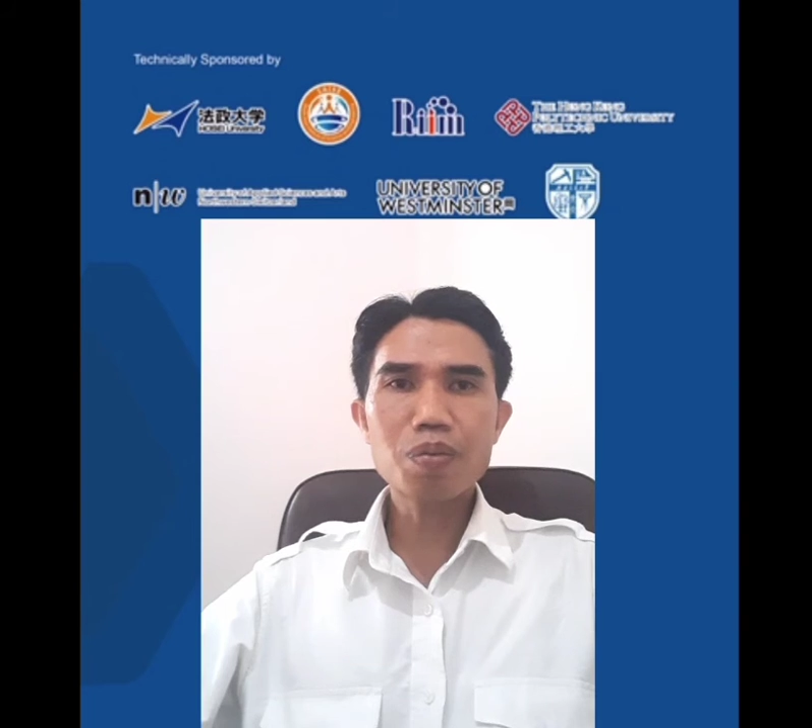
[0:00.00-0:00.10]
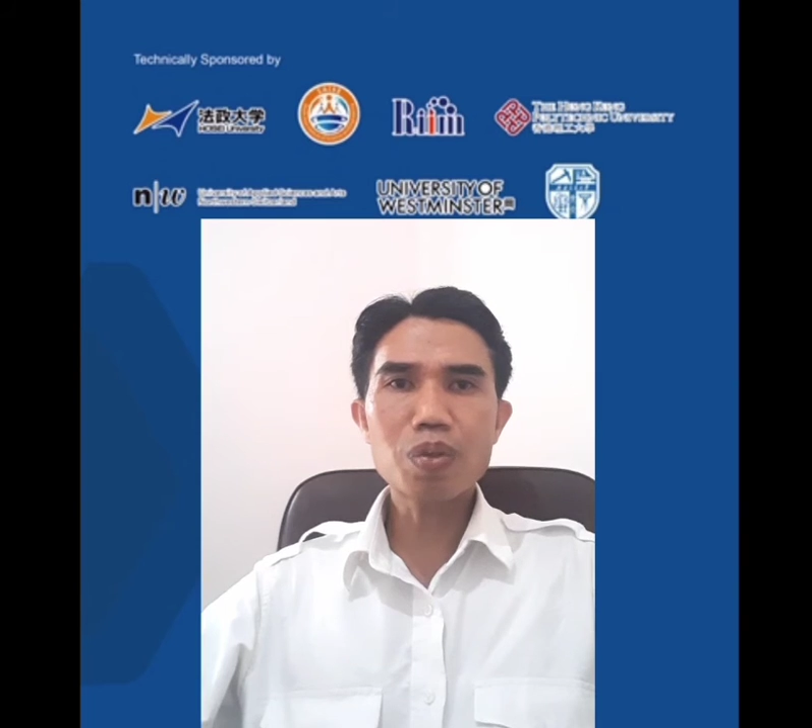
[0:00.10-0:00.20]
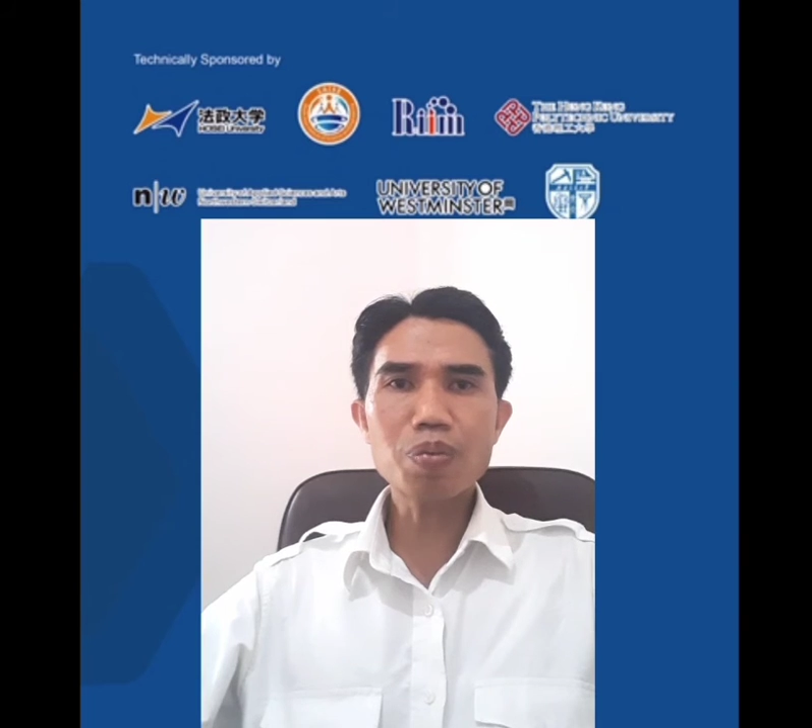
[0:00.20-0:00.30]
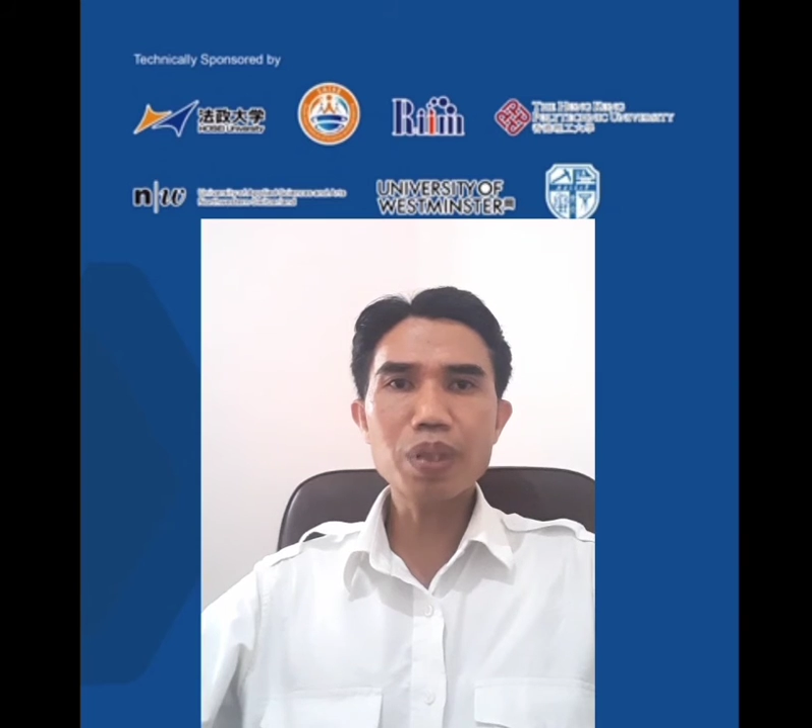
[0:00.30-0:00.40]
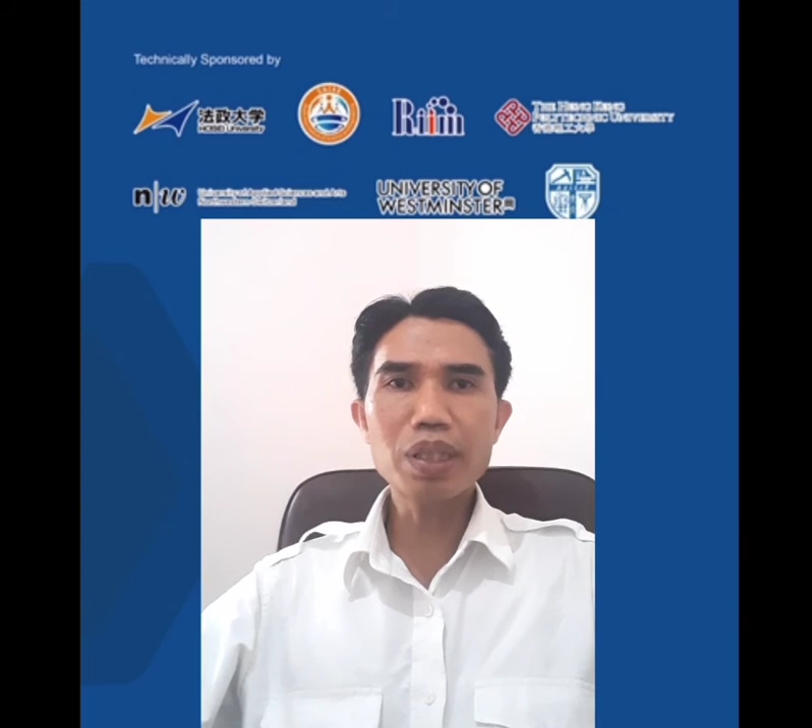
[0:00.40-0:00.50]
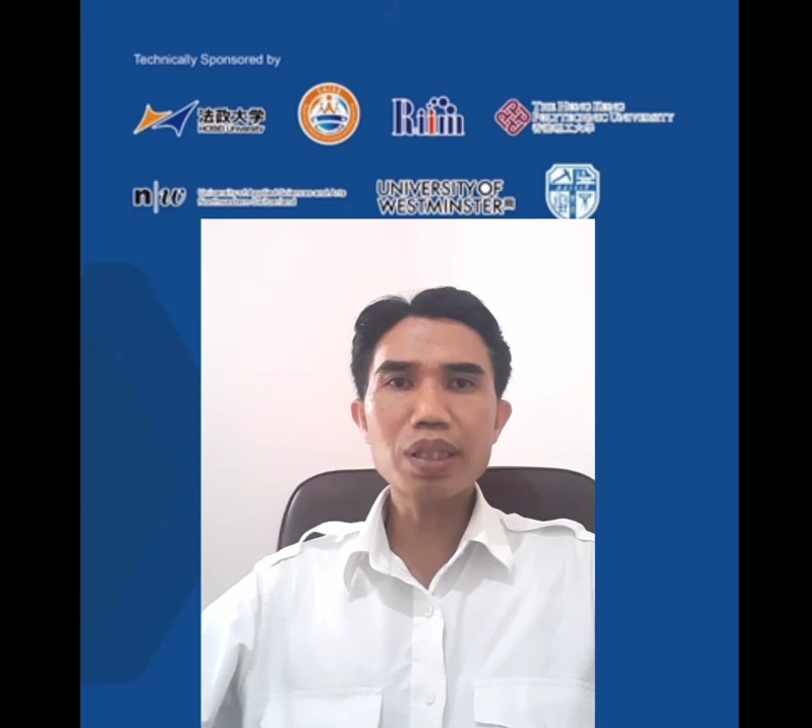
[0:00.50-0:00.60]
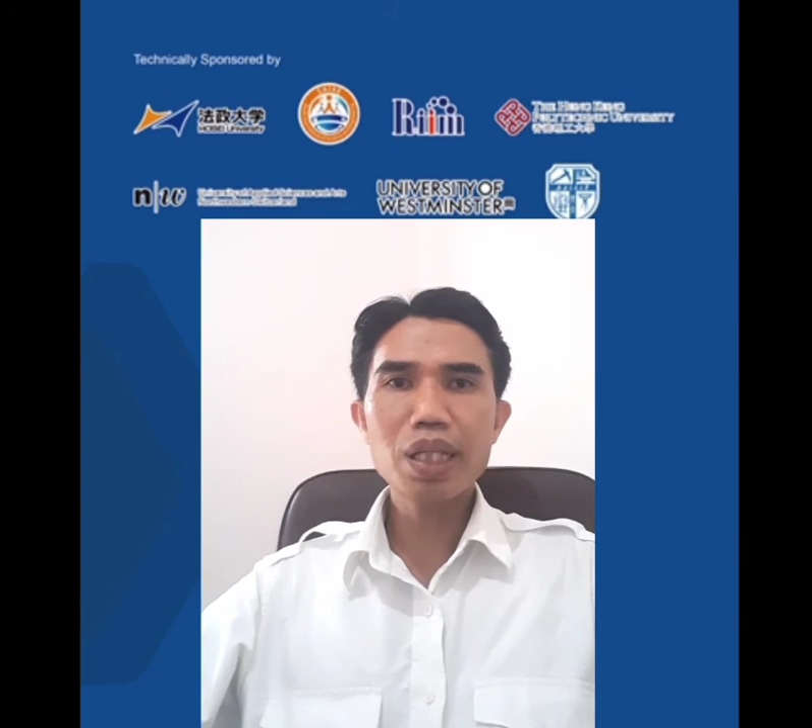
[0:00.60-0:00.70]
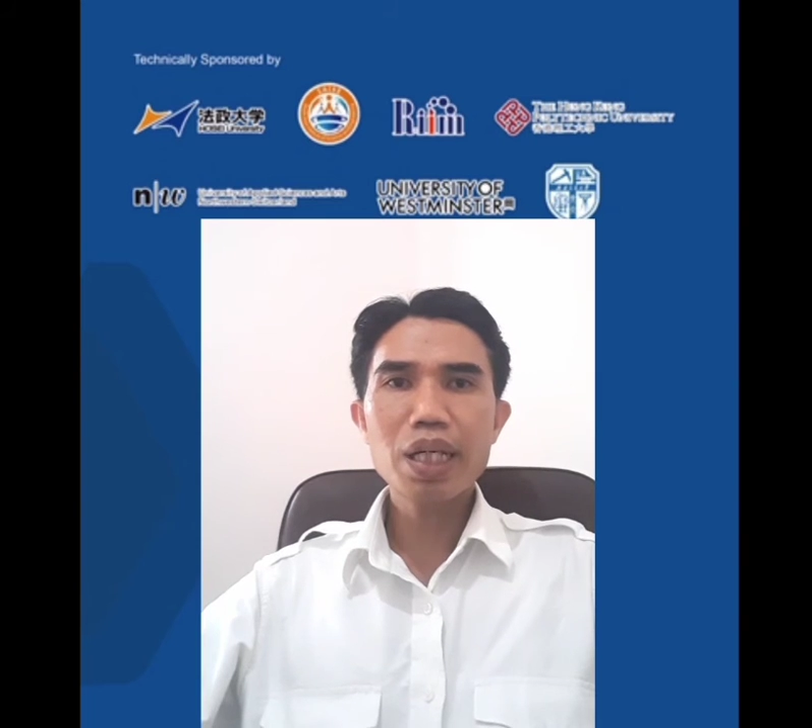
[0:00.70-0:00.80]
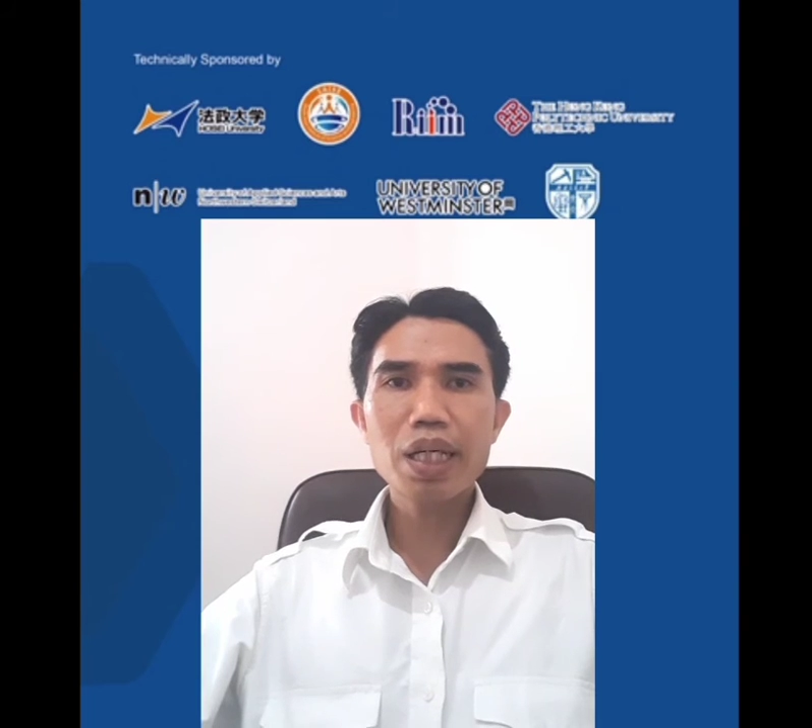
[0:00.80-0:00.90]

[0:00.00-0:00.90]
province